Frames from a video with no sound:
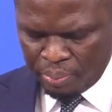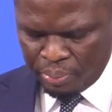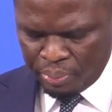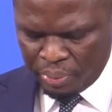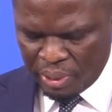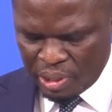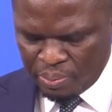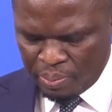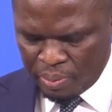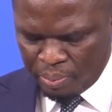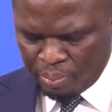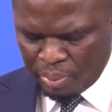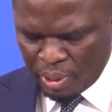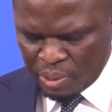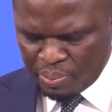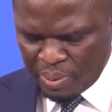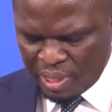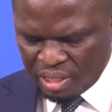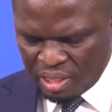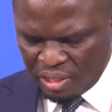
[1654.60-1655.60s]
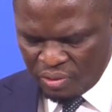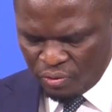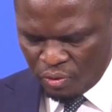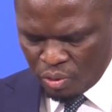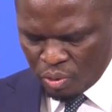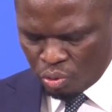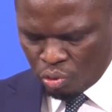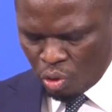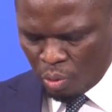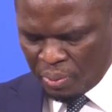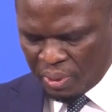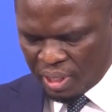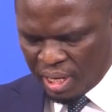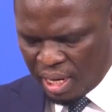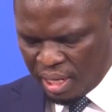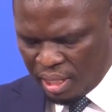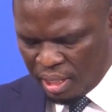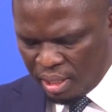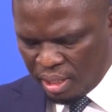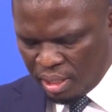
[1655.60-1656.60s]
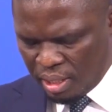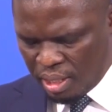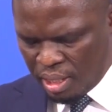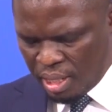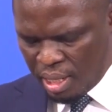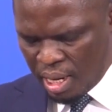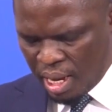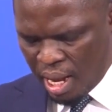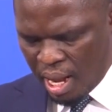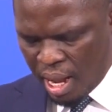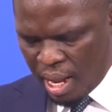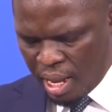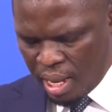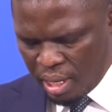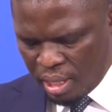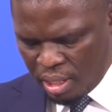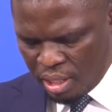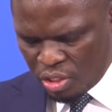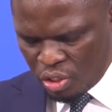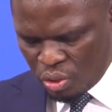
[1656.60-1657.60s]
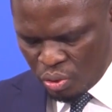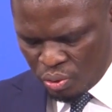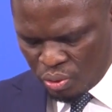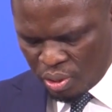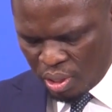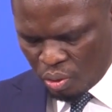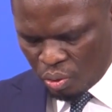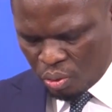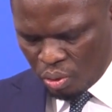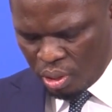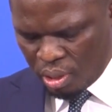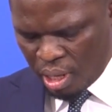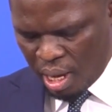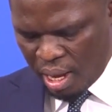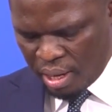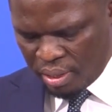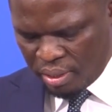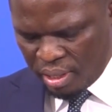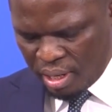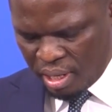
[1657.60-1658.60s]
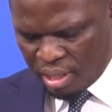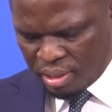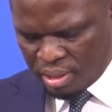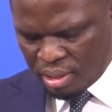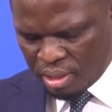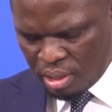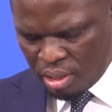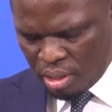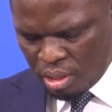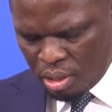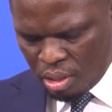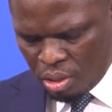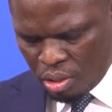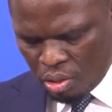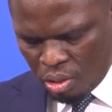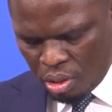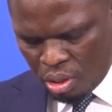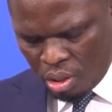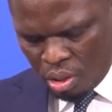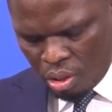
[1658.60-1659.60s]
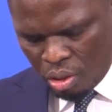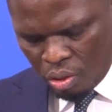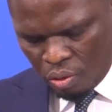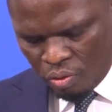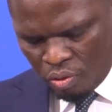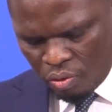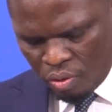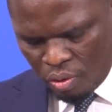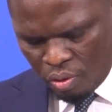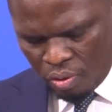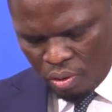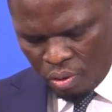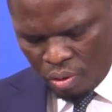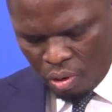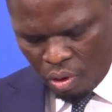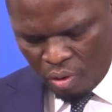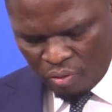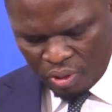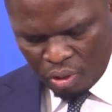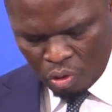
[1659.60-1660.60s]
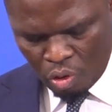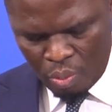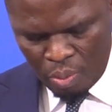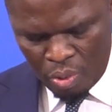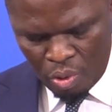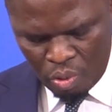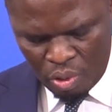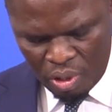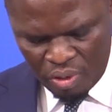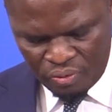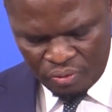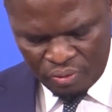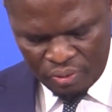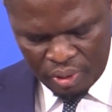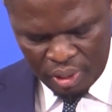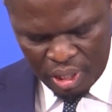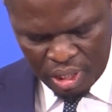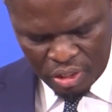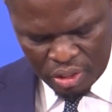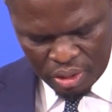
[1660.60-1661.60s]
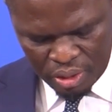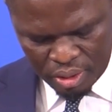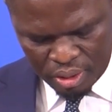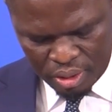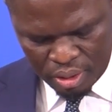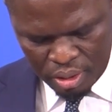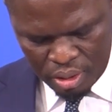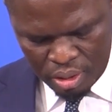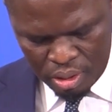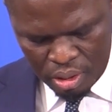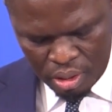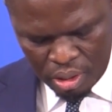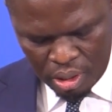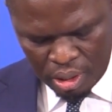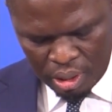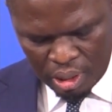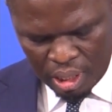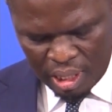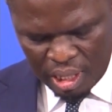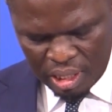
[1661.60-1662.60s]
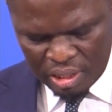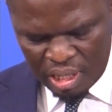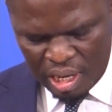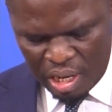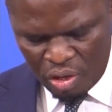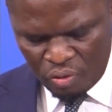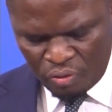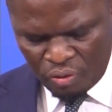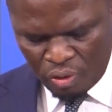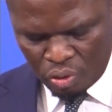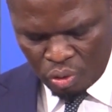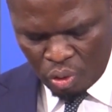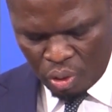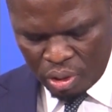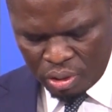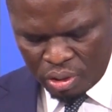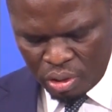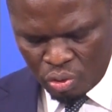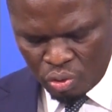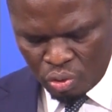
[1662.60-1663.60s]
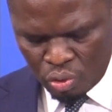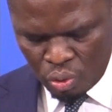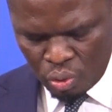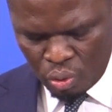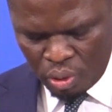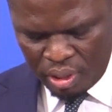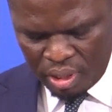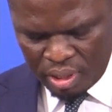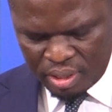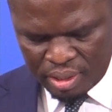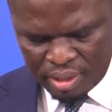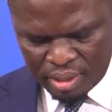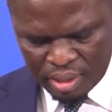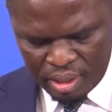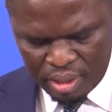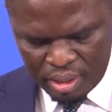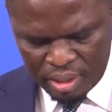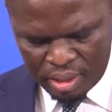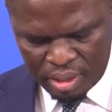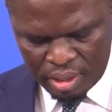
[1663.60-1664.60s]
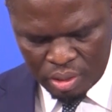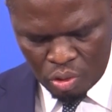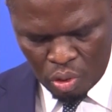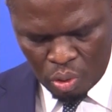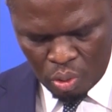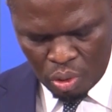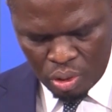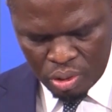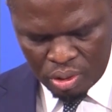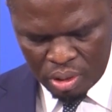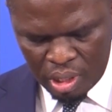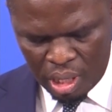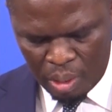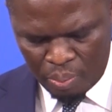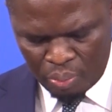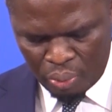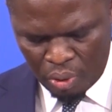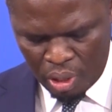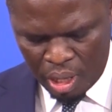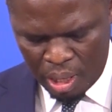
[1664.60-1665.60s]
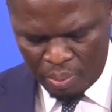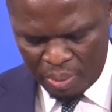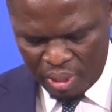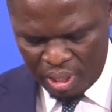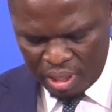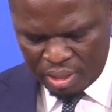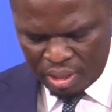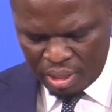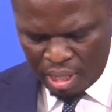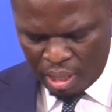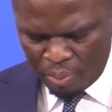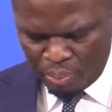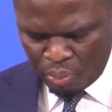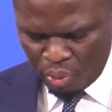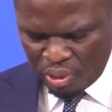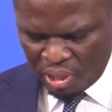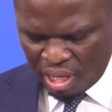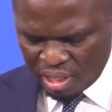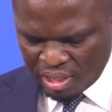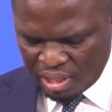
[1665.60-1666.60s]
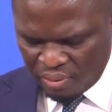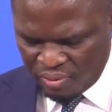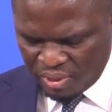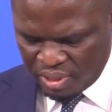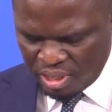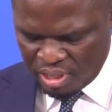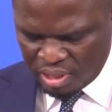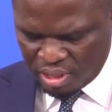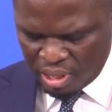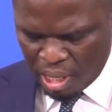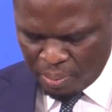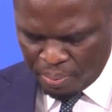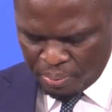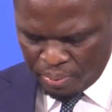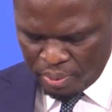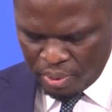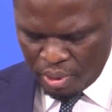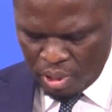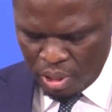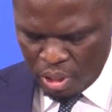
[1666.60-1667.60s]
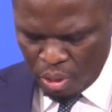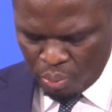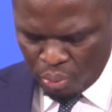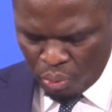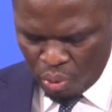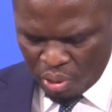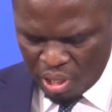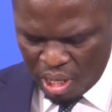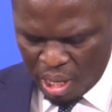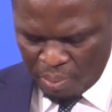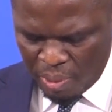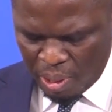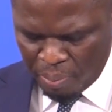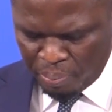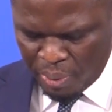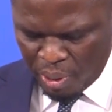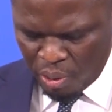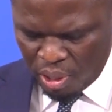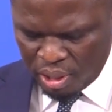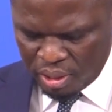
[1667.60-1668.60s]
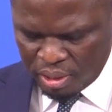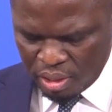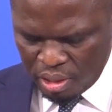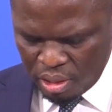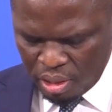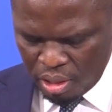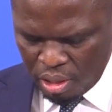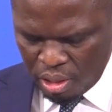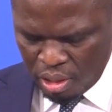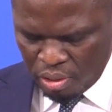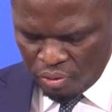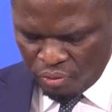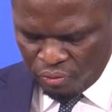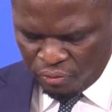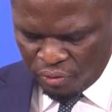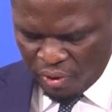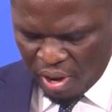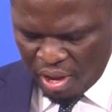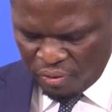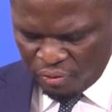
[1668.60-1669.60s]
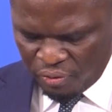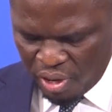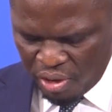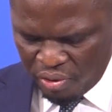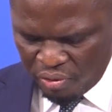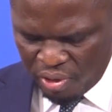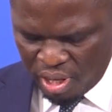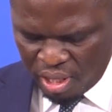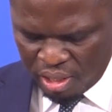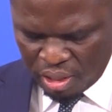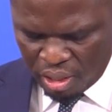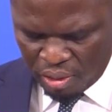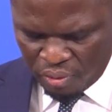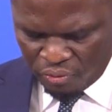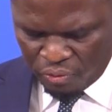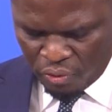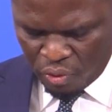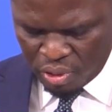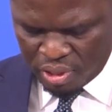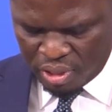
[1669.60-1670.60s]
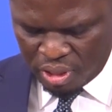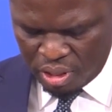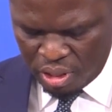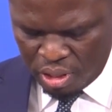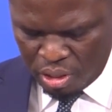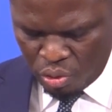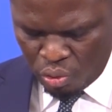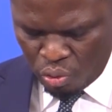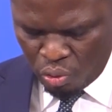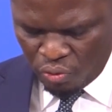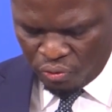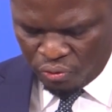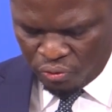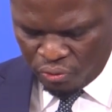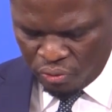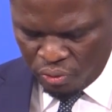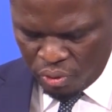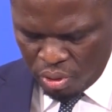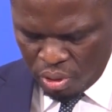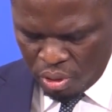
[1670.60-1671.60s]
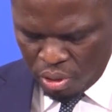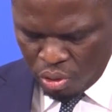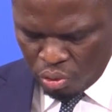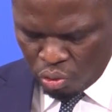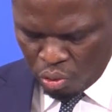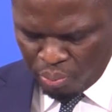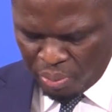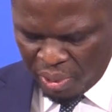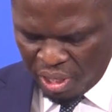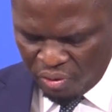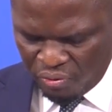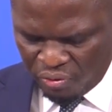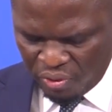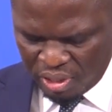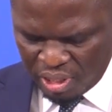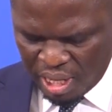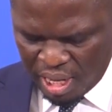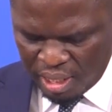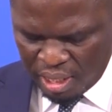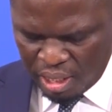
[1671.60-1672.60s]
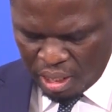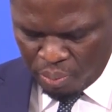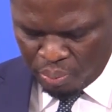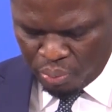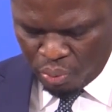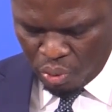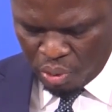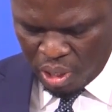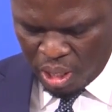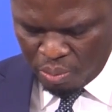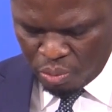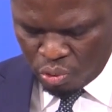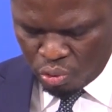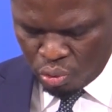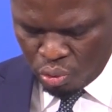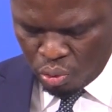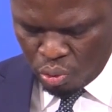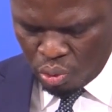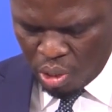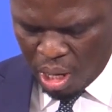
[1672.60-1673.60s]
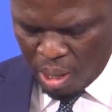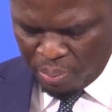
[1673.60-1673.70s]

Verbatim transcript: perspective on topical issues and ideas of the Commonwealth nations. The National Youth Authority, through its Skills Towards Employability and Productivity STEP program, empowered 540 youth to benefit under the program through